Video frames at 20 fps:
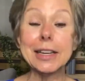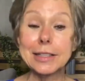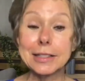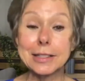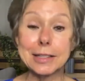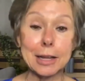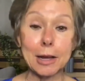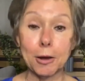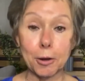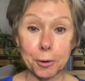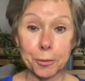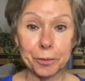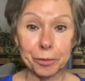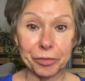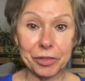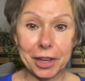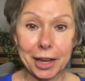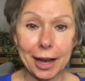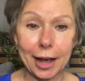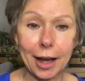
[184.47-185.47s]

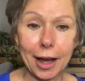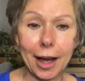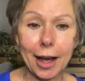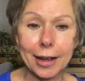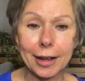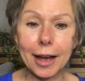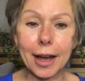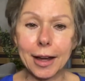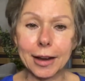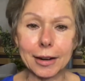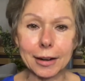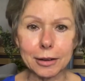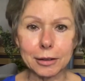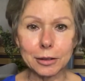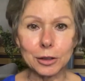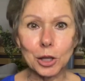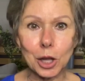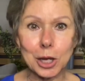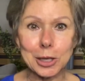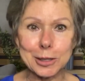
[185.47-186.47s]
So yeah, I kind
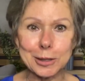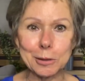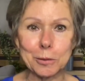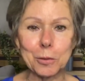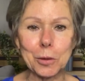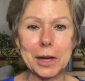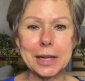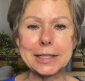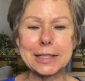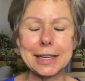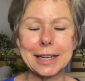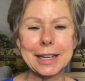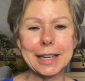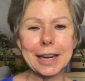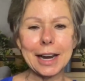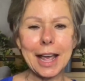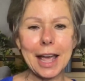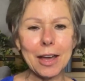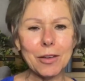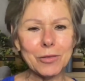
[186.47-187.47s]
of lost some weight to
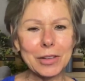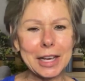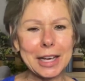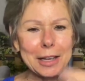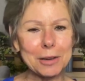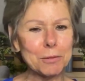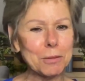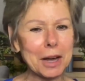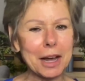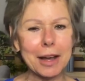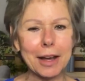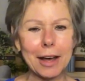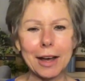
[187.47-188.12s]
get heavy and